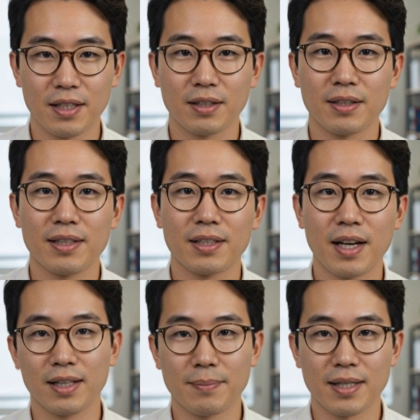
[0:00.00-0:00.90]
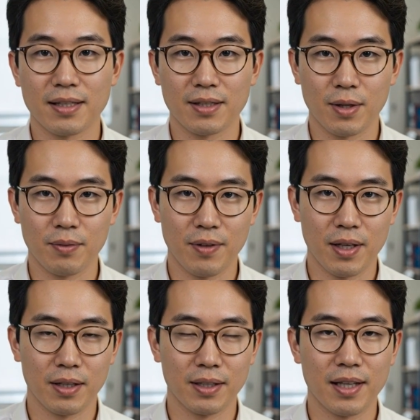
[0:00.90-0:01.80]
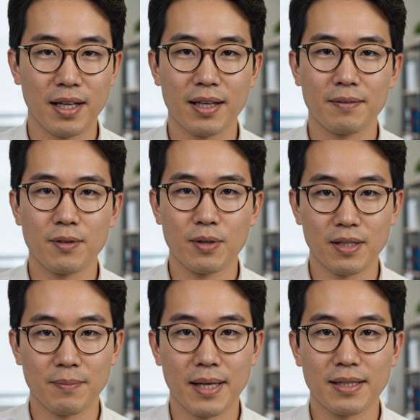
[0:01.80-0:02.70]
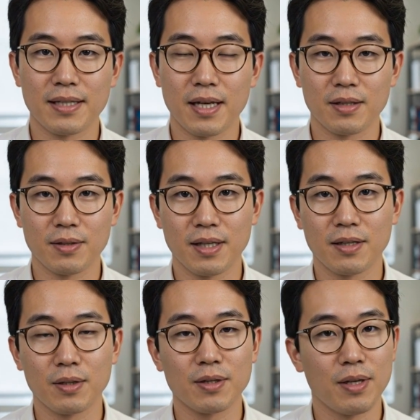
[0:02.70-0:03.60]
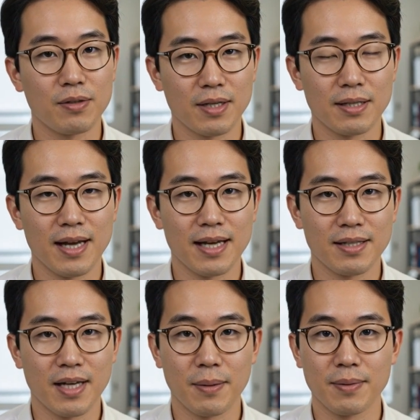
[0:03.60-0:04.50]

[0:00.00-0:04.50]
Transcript: urgency documented so far have focused mainly on traditional server and desktop